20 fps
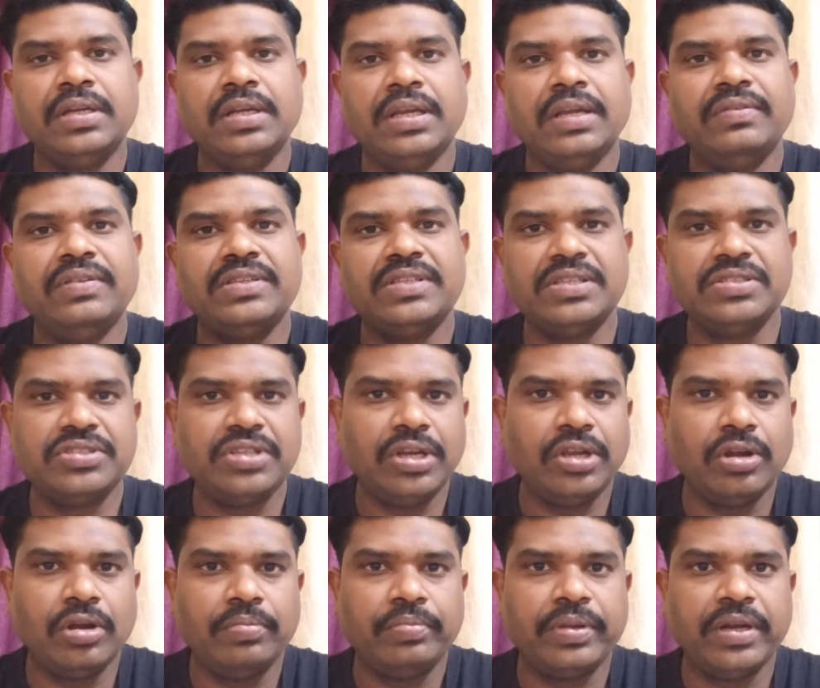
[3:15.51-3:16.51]
If the sensory
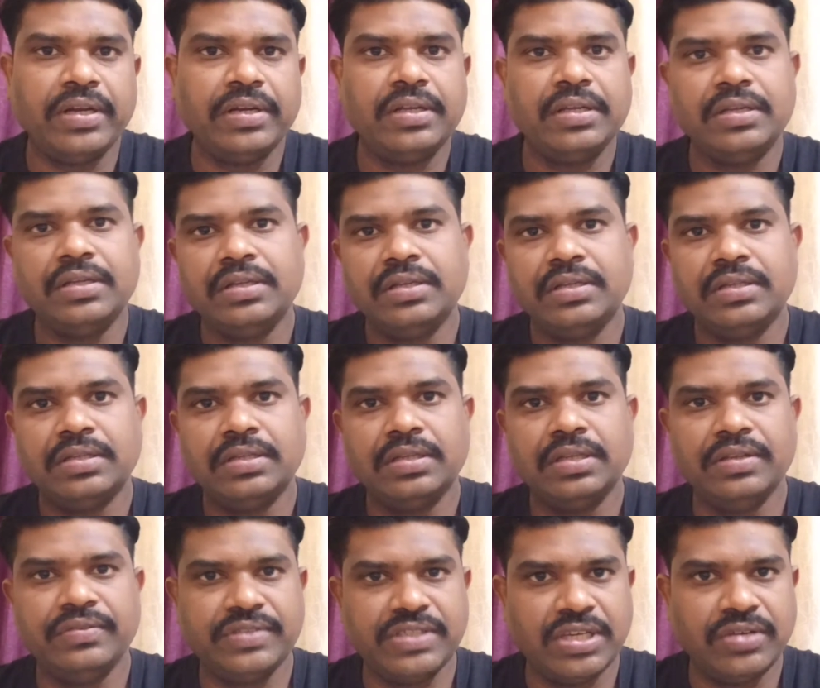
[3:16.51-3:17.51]
component
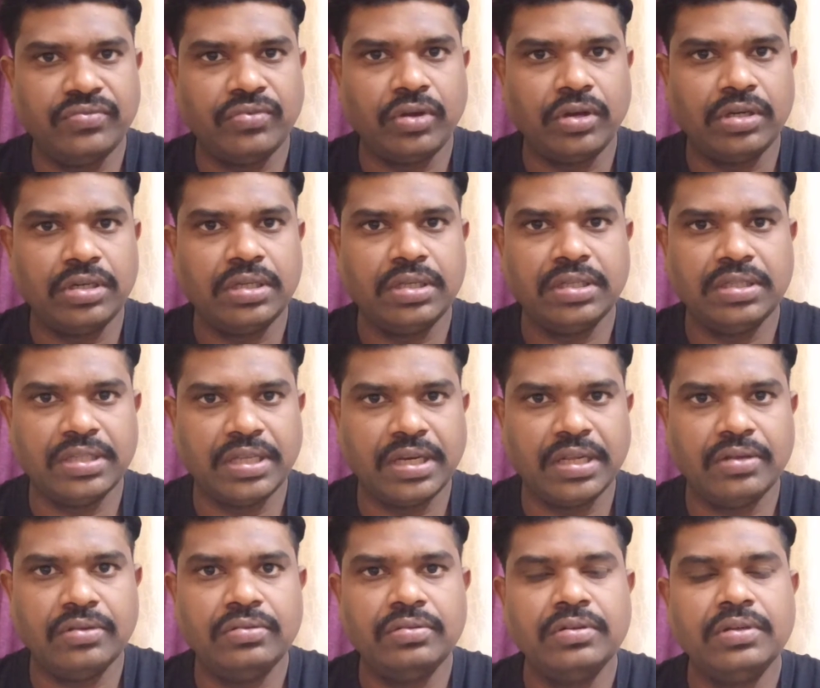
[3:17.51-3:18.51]
is involved in the
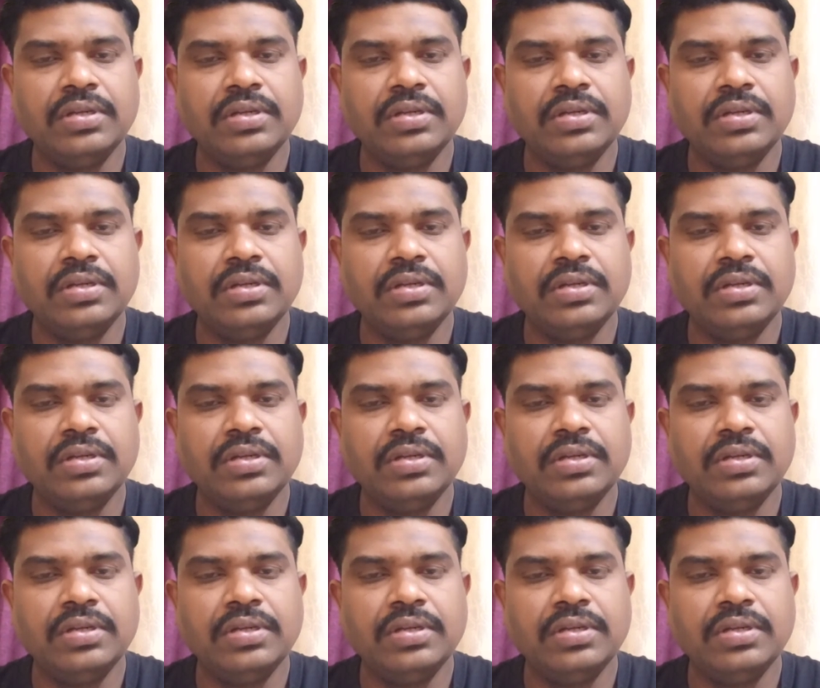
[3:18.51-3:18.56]
nerve,